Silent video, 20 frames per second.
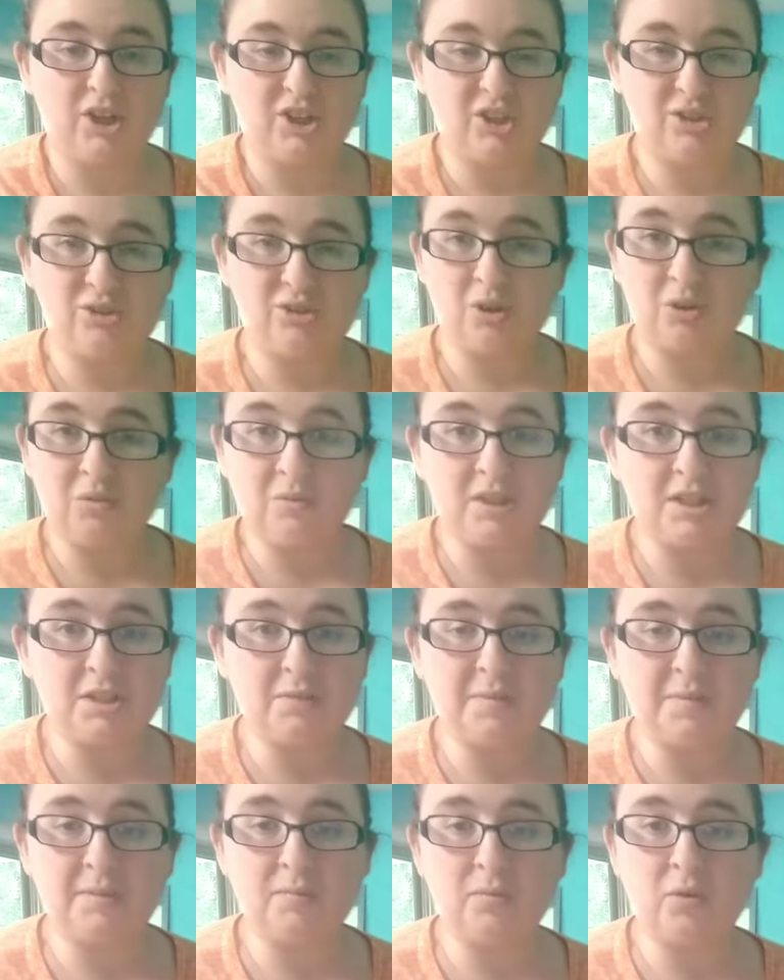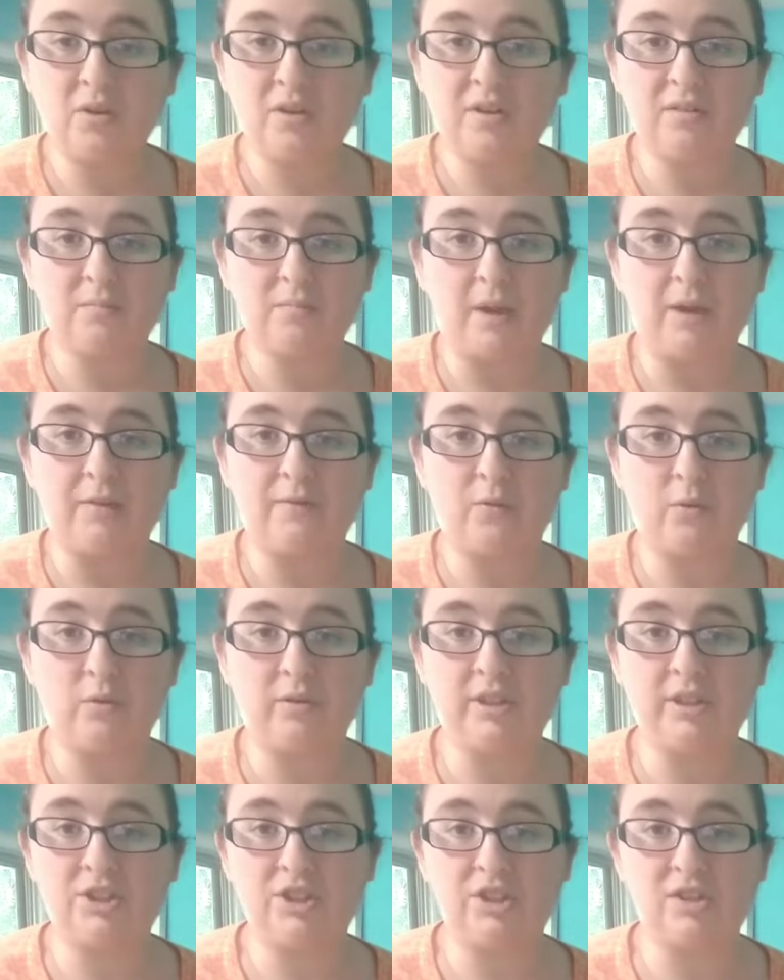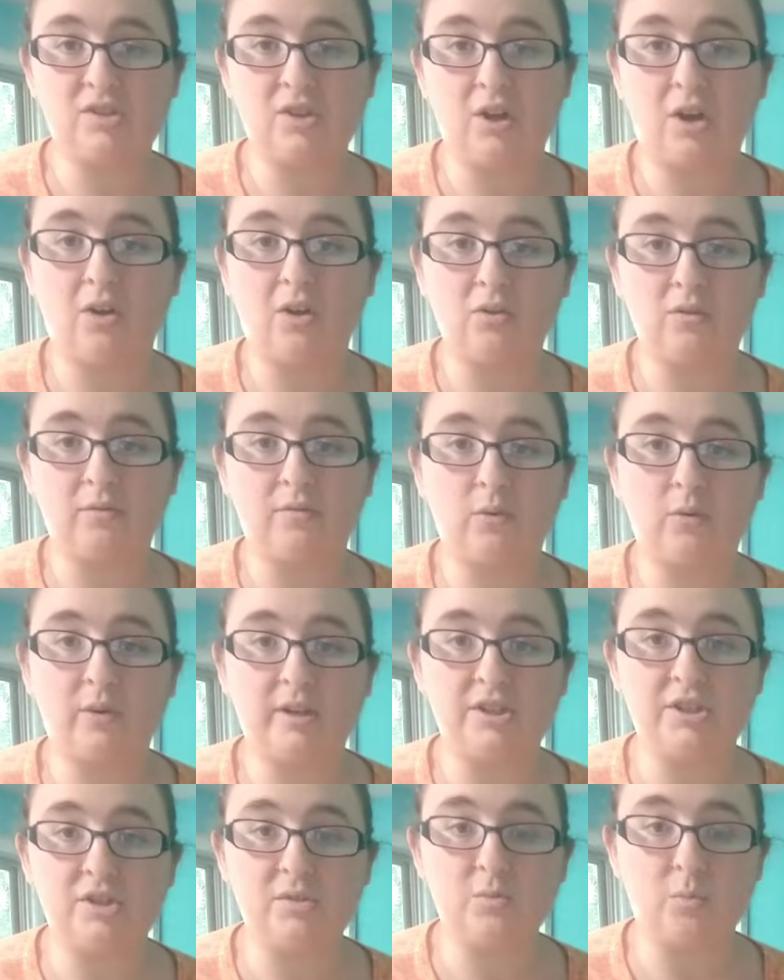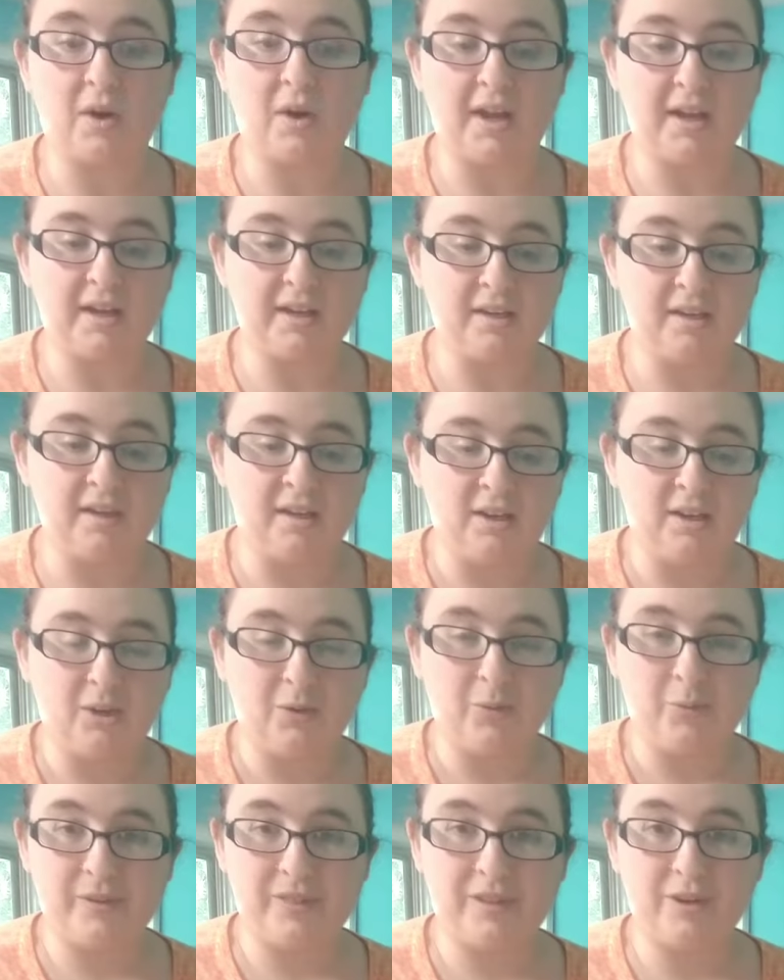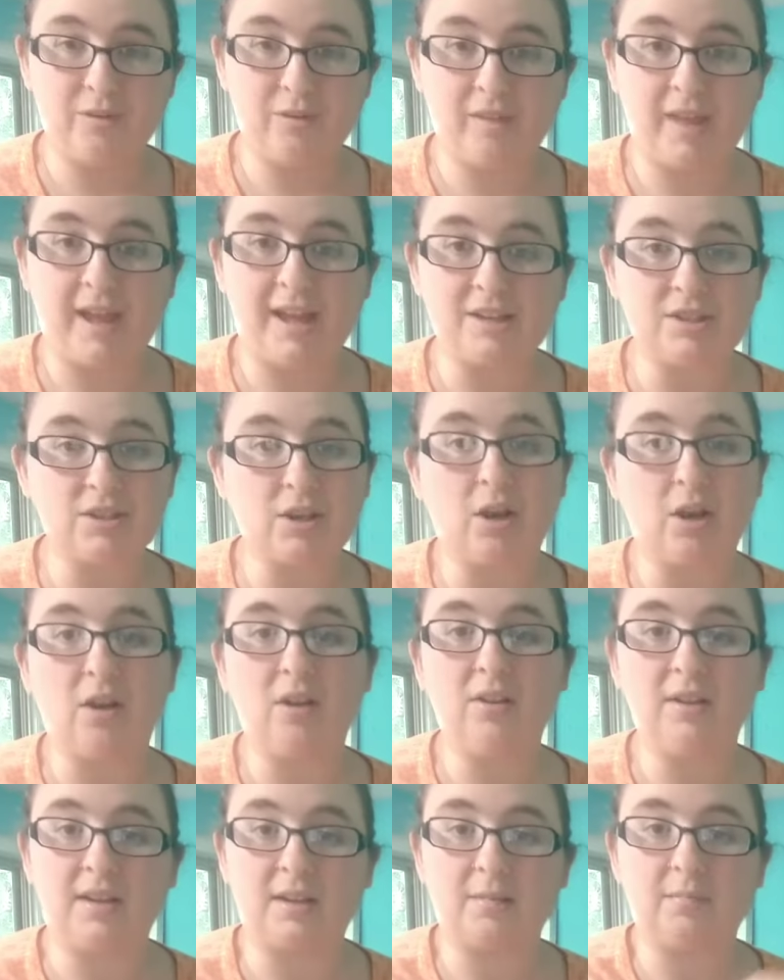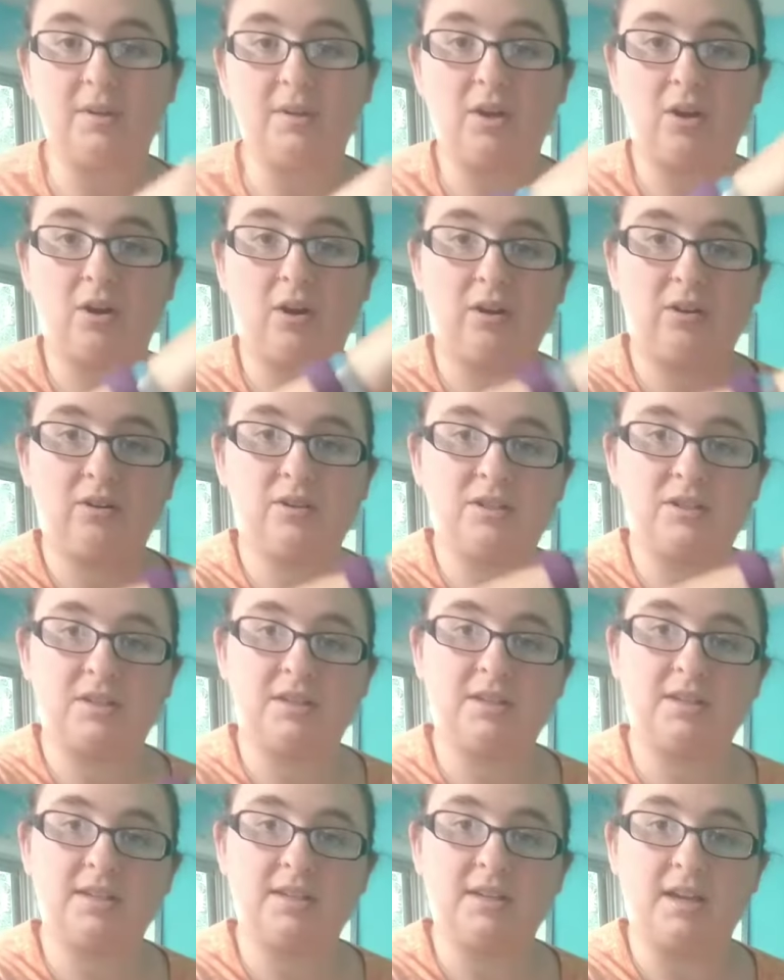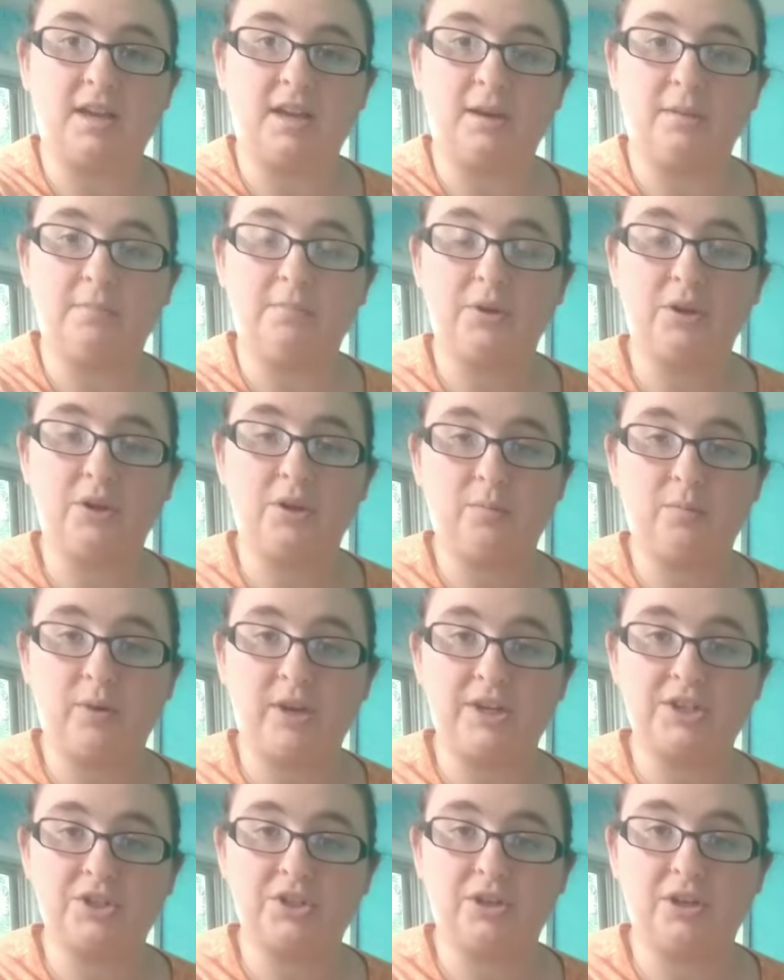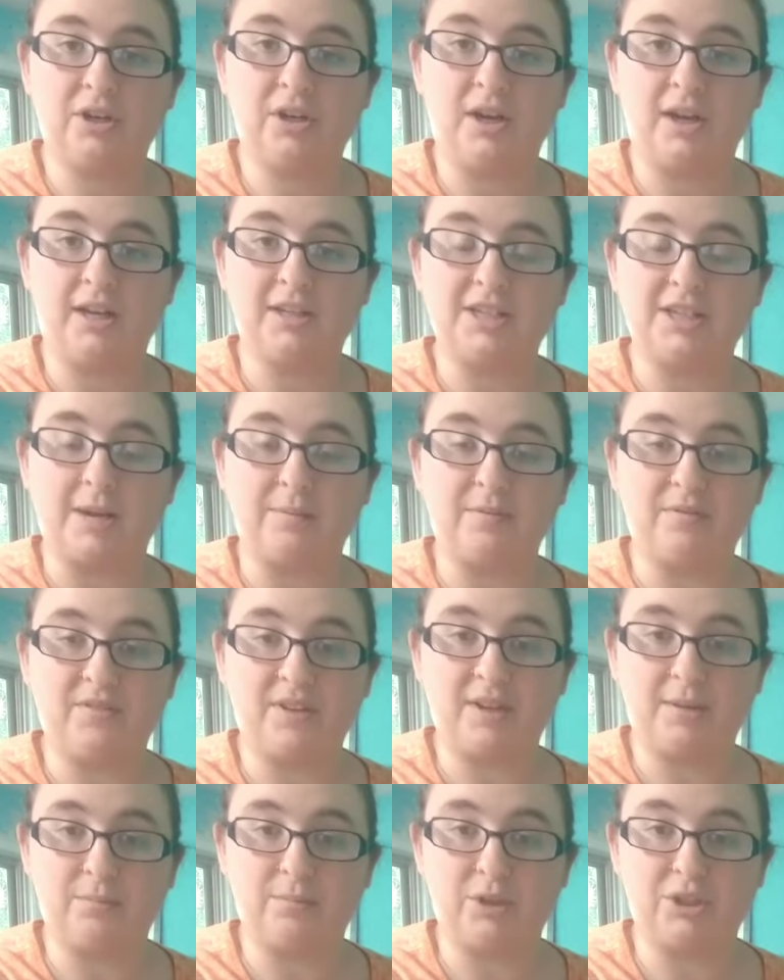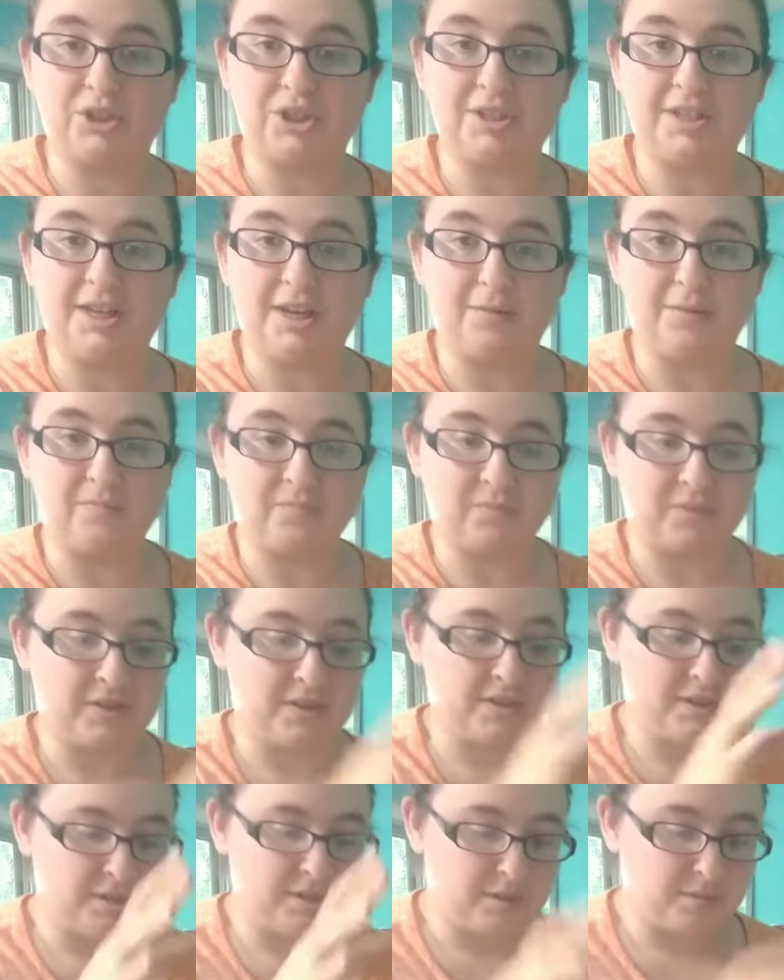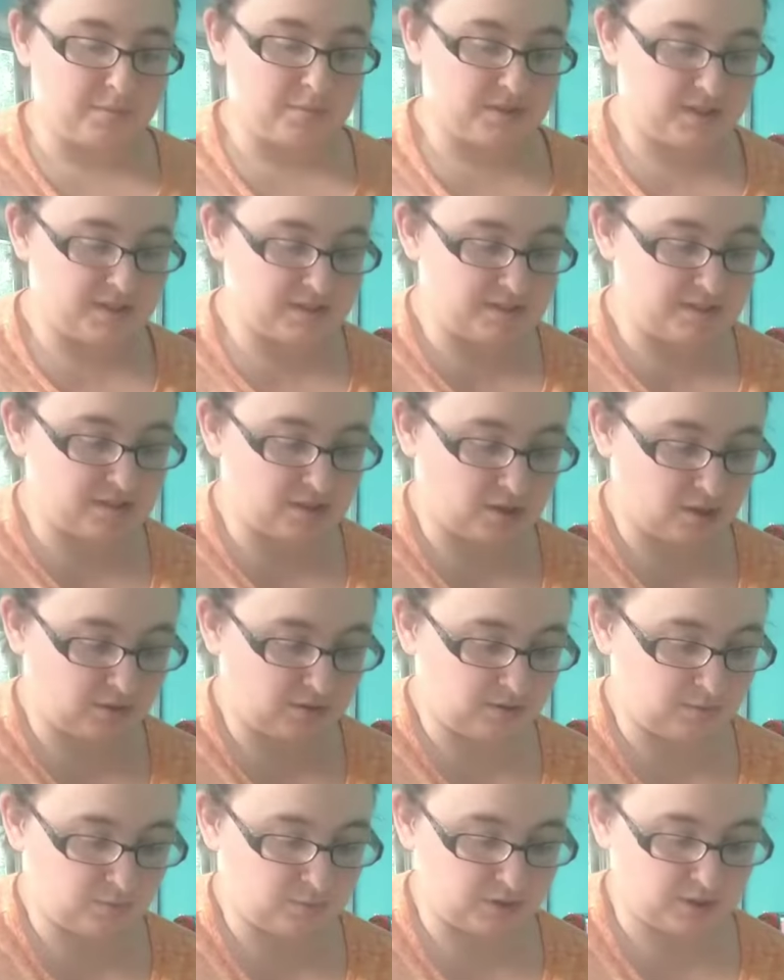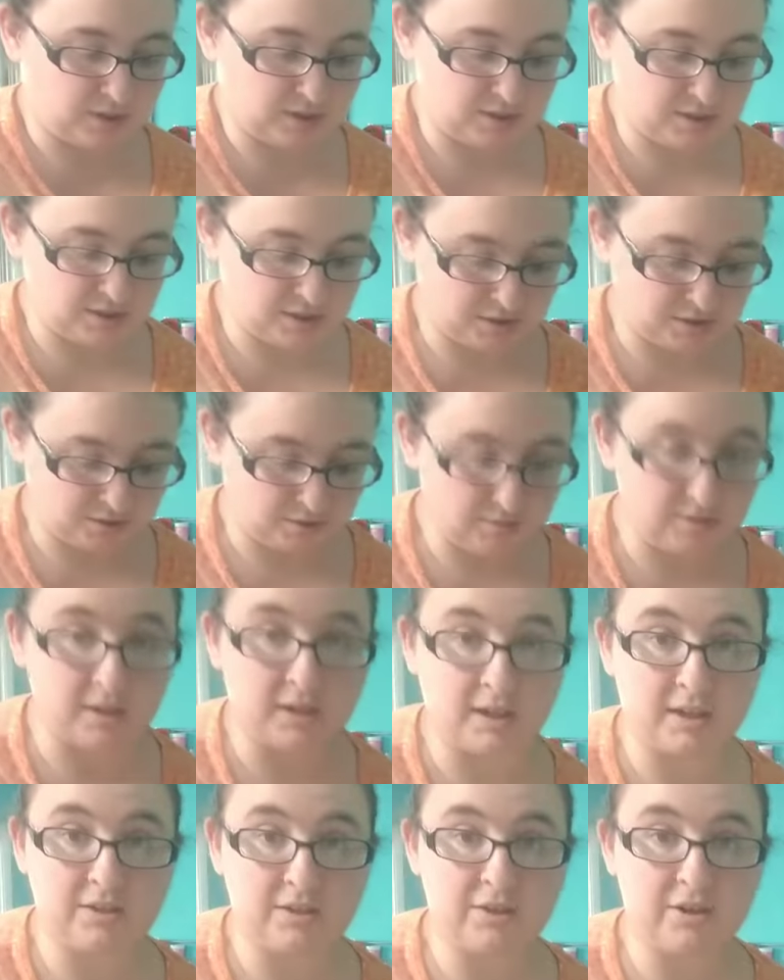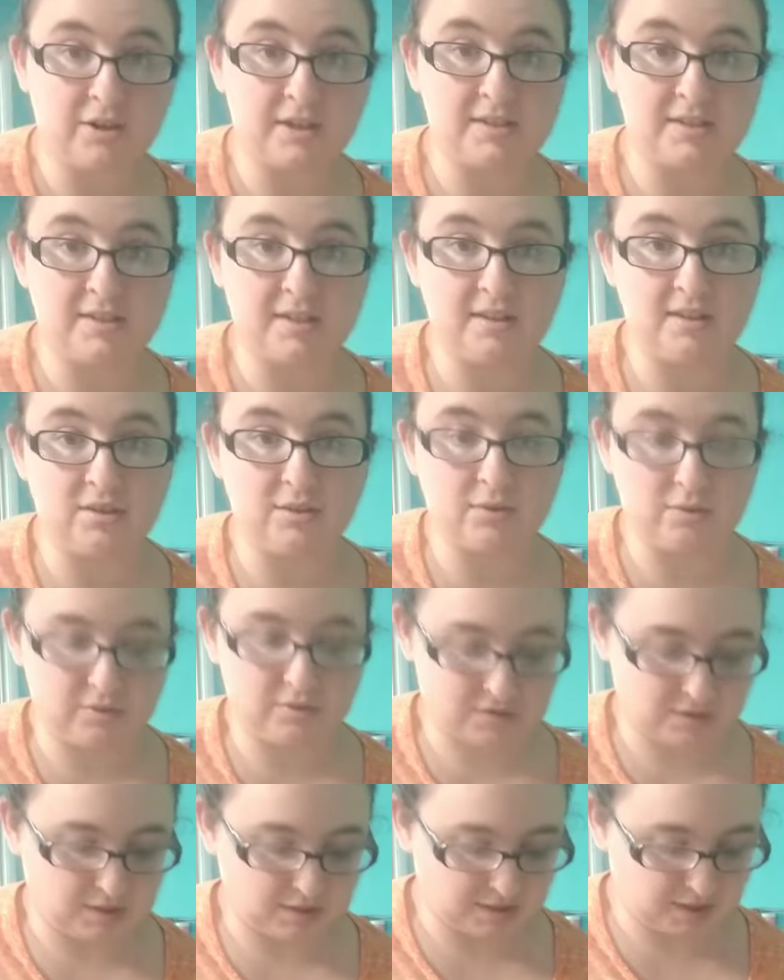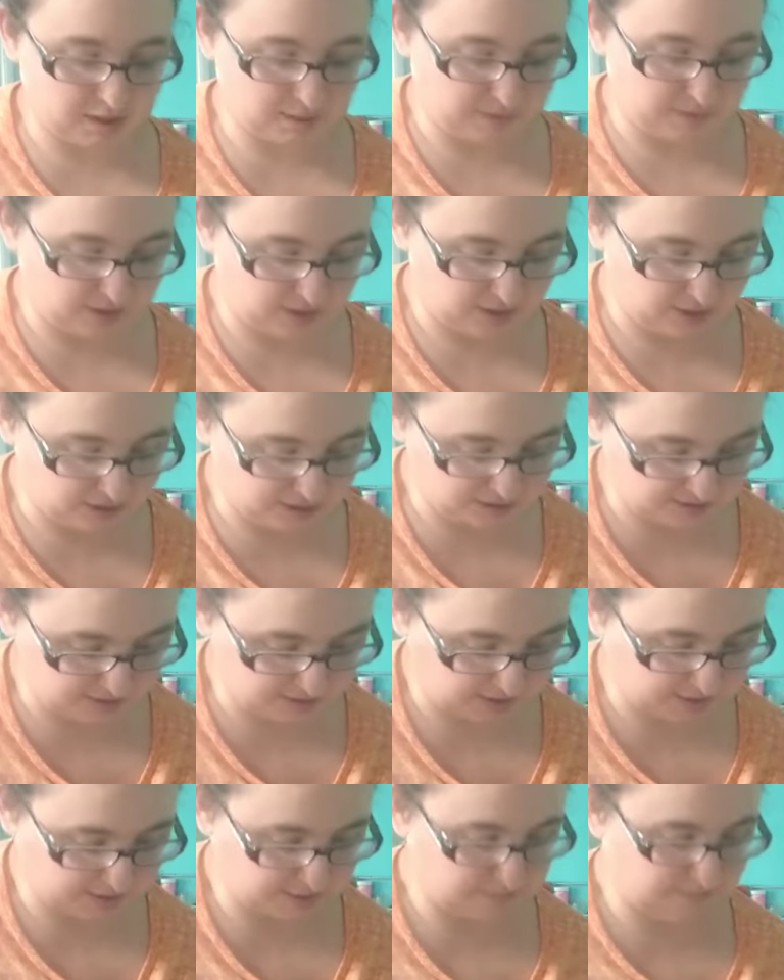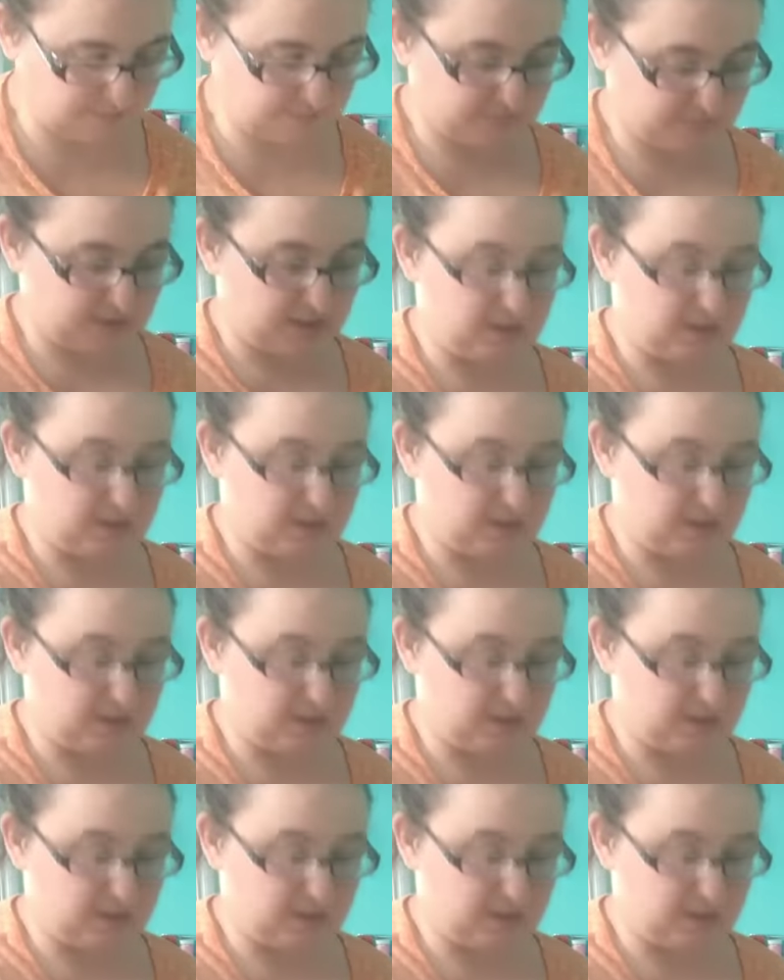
You don't want it to be more than about 4 inches tall or 4 inches wide. When they're that tall, it can be harder to put your pressure on top of it and push it down. But this is all that we're going to do, and you're going to see the noodles start to come out here in a second.